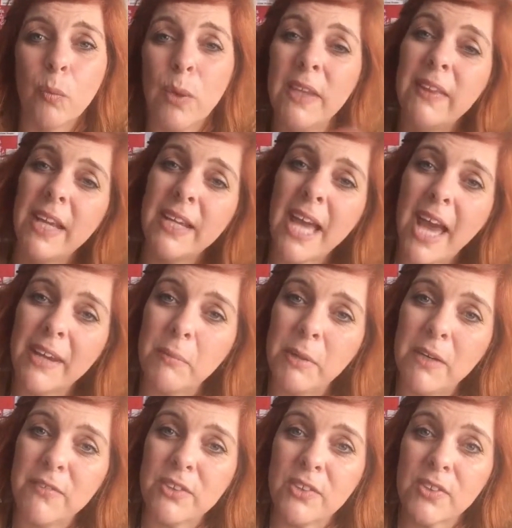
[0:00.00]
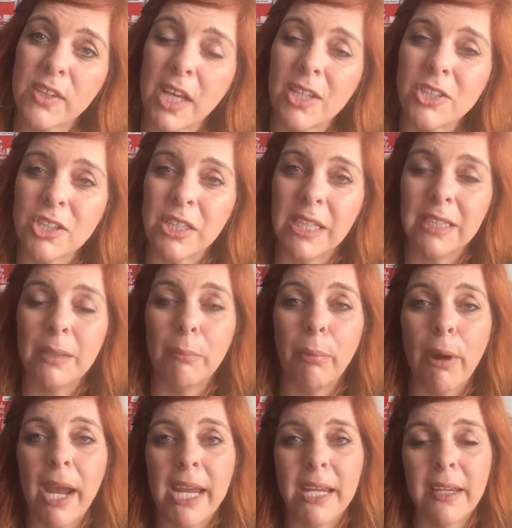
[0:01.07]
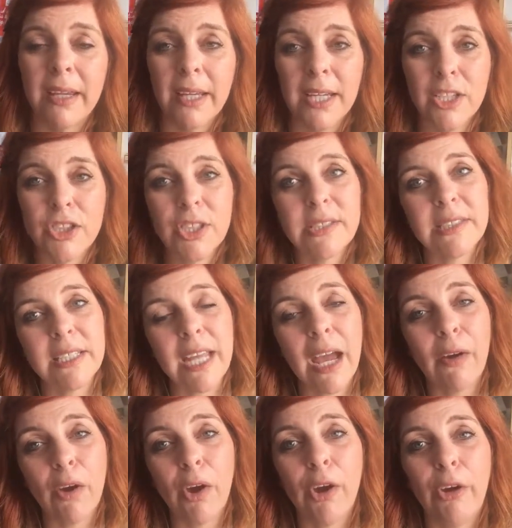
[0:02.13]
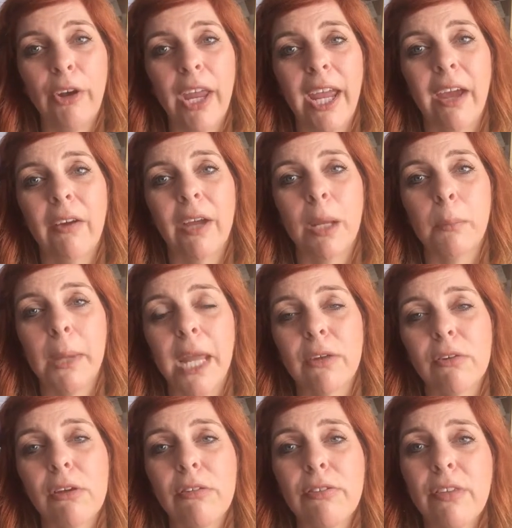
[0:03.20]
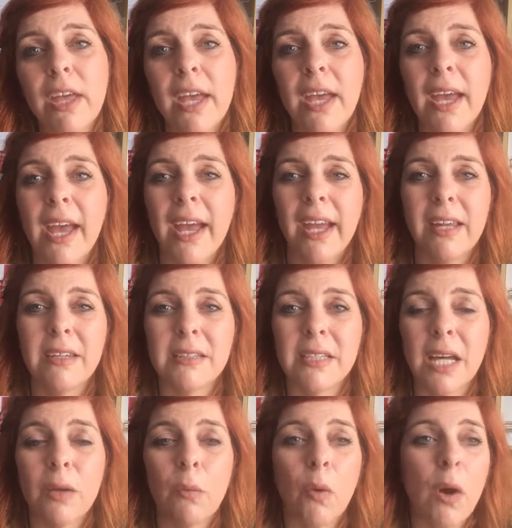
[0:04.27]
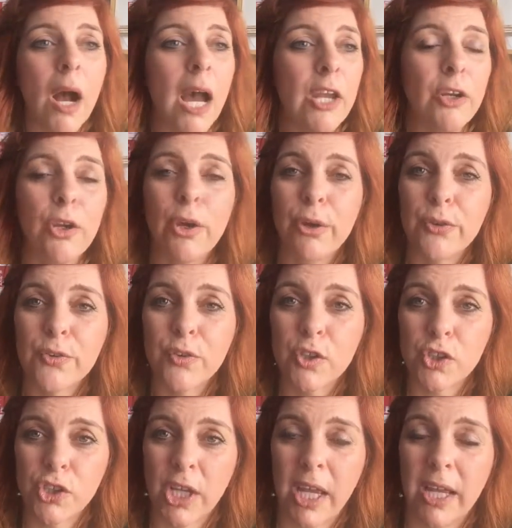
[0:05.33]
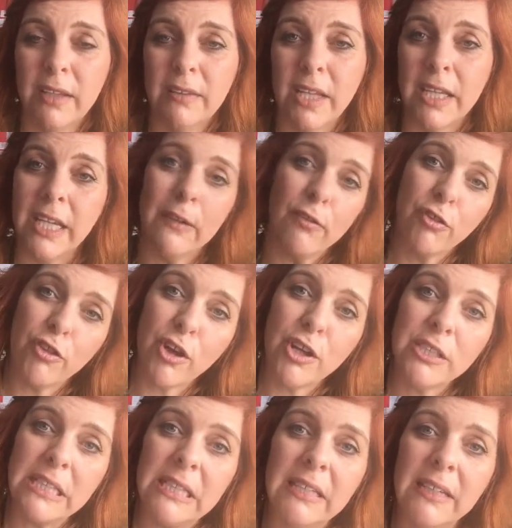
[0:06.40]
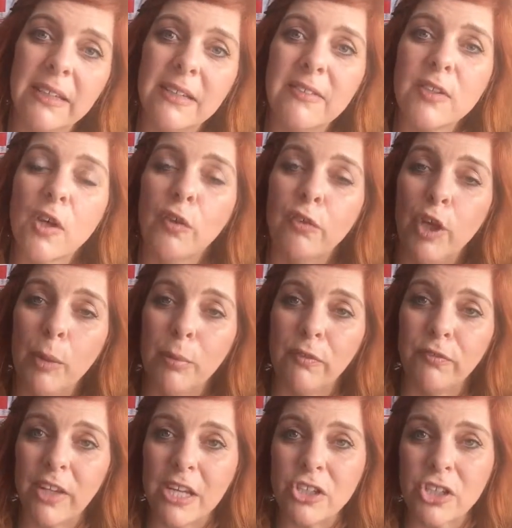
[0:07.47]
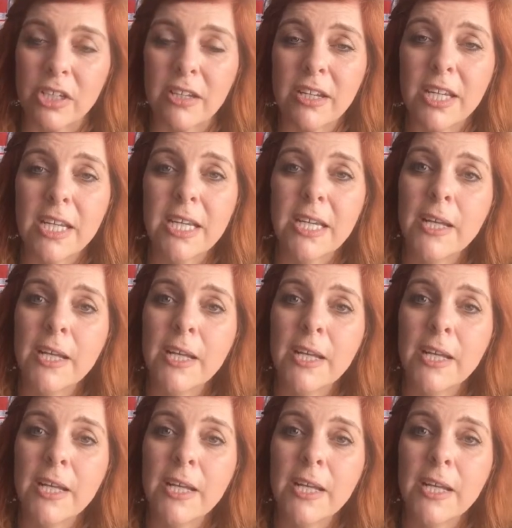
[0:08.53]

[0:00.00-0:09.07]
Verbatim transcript: we then had a bit of a discussion in the break, just in our own area in Penrith, and a nurse shared that in 30 years of her profession,